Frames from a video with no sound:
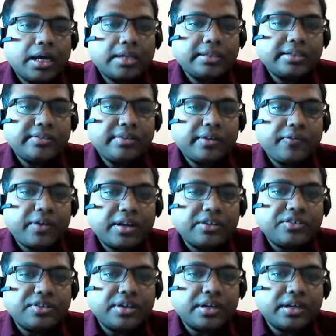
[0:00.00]
This
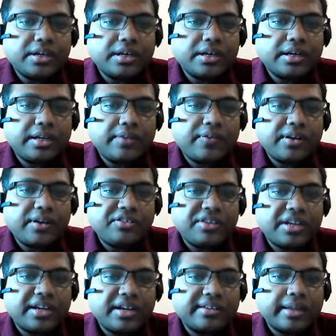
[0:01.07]

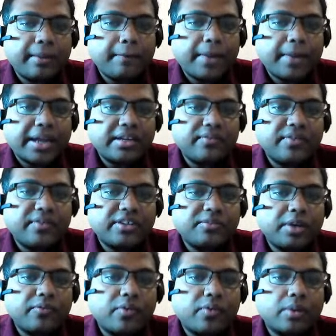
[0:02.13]
differentiates impact
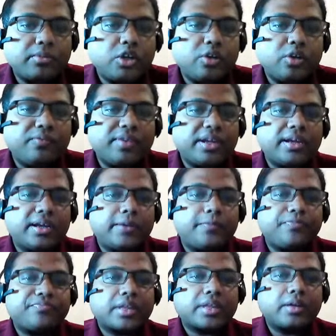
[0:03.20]
investment from
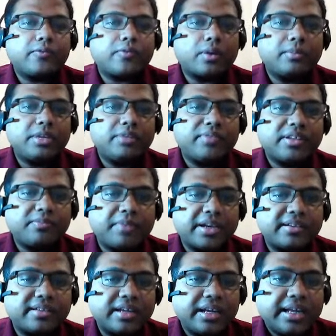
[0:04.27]
from
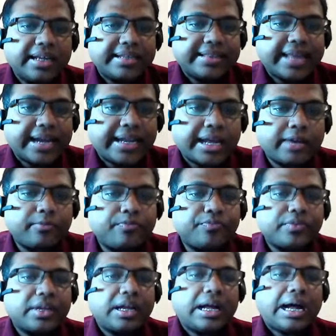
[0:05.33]
investments that have
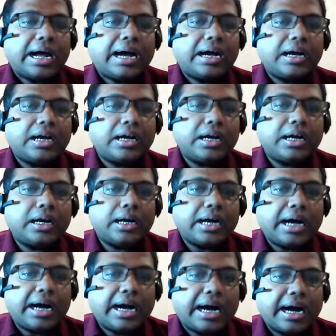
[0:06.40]

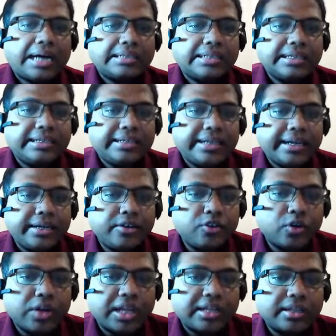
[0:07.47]

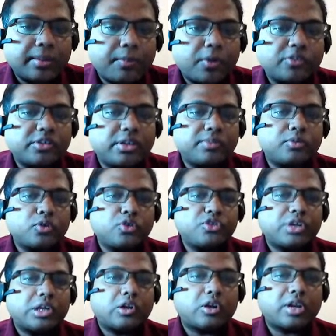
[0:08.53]
unintentional positive
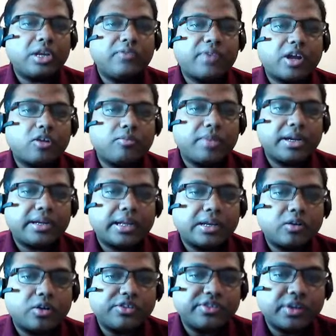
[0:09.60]
social or environmental
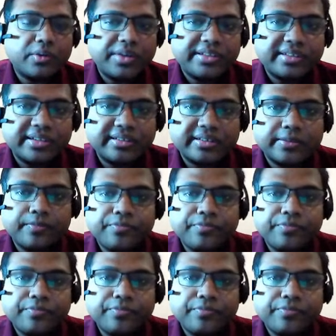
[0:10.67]
consequences.